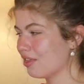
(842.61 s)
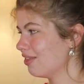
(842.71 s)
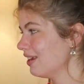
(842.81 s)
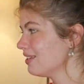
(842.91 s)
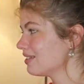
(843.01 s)

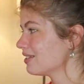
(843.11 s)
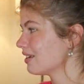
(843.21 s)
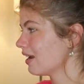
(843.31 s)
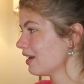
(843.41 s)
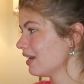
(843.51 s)

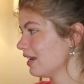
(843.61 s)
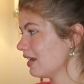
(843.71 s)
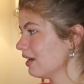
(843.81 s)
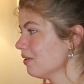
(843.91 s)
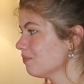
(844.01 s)
this
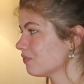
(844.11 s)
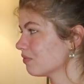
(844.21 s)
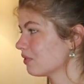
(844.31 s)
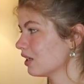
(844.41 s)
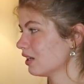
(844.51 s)
E
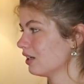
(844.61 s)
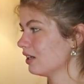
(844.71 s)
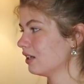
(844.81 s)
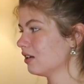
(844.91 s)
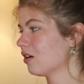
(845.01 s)

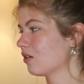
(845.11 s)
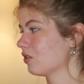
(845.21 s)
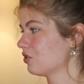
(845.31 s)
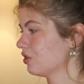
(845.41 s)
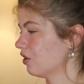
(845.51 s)
in
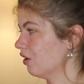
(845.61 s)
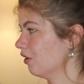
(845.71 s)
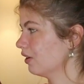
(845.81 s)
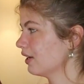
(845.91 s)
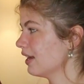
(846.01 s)
our
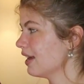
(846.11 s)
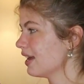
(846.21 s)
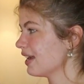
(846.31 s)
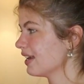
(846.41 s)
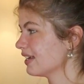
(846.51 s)
song
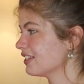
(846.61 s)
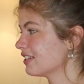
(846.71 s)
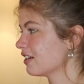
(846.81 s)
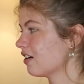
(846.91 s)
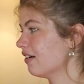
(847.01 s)

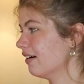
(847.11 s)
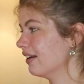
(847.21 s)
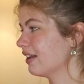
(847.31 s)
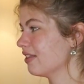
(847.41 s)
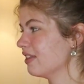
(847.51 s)
is
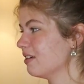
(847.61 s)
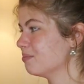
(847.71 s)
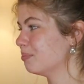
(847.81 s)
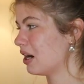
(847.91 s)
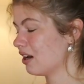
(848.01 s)
on the
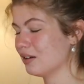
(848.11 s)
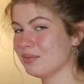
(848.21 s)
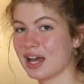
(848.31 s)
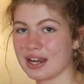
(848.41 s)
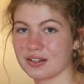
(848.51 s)

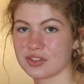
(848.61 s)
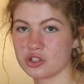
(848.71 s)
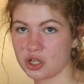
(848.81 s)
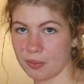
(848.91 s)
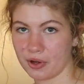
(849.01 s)
bottom line of
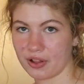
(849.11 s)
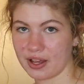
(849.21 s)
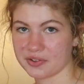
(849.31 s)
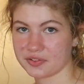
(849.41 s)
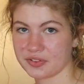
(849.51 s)
the treble
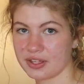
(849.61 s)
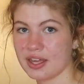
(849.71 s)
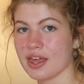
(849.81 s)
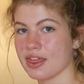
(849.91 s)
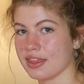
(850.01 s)
clef.
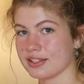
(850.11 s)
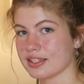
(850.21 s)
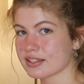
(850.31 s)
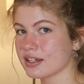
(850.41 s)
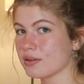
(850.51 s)

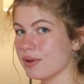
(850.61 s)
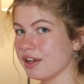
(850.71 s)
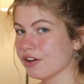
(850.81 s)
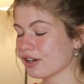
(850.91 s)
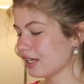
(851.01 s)
This is going to
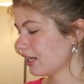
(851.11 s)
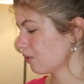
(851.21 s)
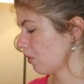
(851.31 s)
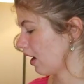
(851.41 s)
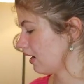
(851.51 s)
be your
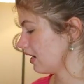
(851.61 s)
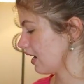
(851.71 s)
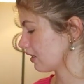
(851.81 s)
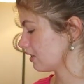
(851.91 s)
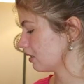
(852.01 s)
E right
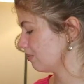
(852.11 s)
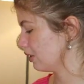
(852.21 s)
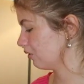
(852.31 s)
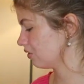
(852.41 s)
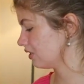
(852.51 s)
next to
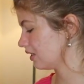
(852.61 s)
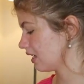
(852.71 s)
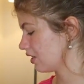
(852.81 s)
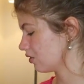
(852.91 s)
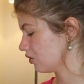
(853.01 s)
middle
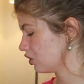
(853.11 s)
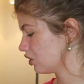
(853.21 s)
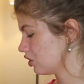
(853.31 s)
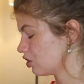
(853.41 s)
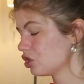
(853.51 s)
C. So
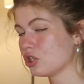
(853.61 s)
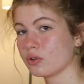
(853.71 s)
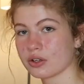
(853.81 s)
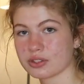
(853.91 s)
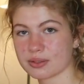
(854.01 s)
it's
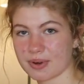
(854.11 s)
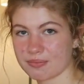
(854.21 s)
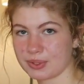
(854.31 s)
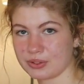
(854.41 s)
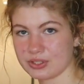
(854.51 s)
2 notes
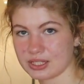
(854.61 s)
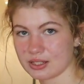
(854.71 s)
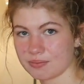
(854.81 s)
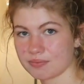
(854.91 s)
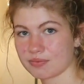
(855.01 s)
above middle C.